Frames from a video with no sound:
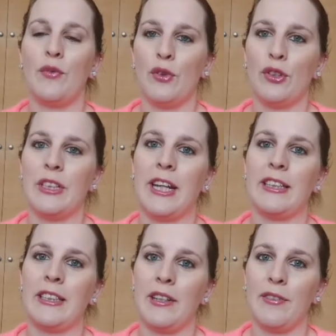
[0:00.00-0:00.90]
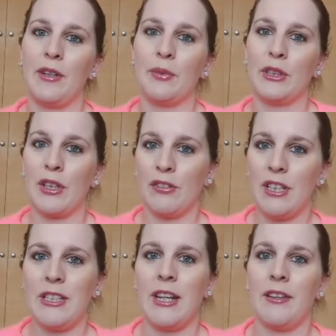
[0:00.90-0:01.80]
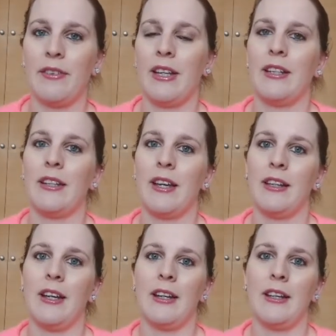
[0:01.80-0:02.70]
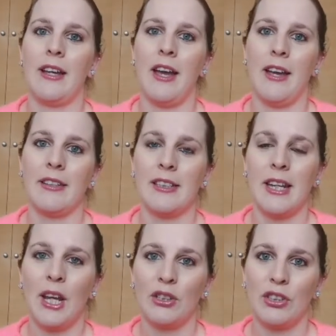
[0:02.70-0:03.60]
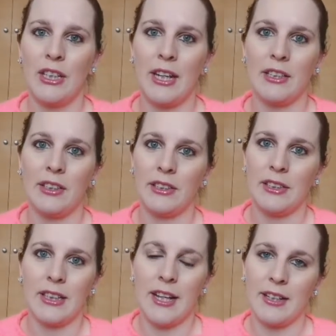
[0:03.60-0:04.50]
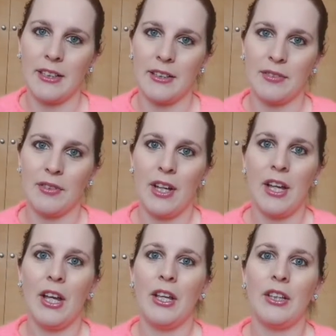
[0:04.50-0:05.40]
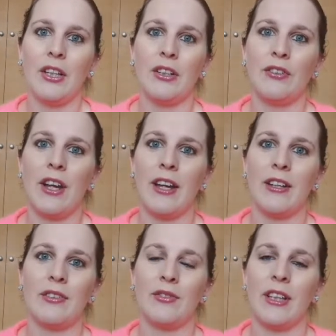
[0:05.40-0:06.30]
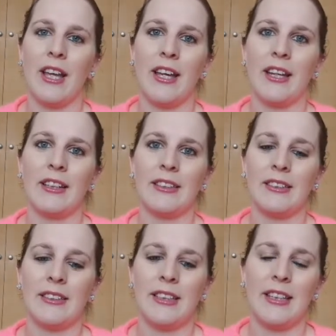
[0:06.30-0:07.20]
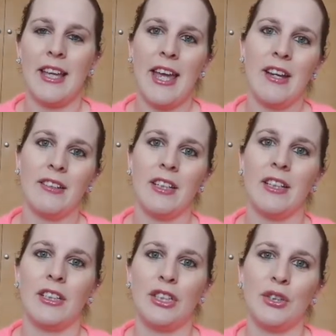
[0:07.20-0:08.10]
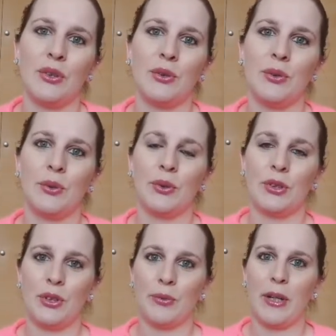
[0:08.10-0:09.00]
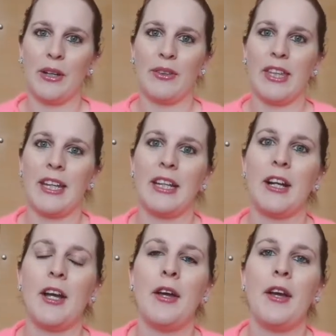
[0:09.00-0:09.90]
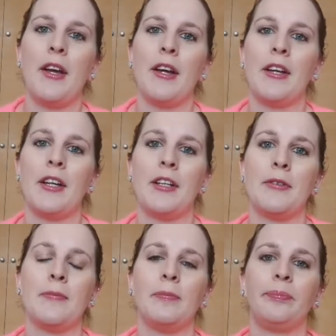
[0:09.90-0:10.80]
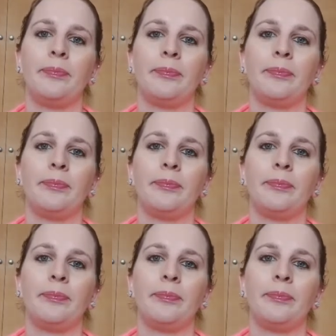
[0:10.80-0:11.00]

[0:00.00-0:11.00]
four days. The event was a three-day event, and I had an extra day just to kind of look around, relax, see the area, do do my own thing. Um,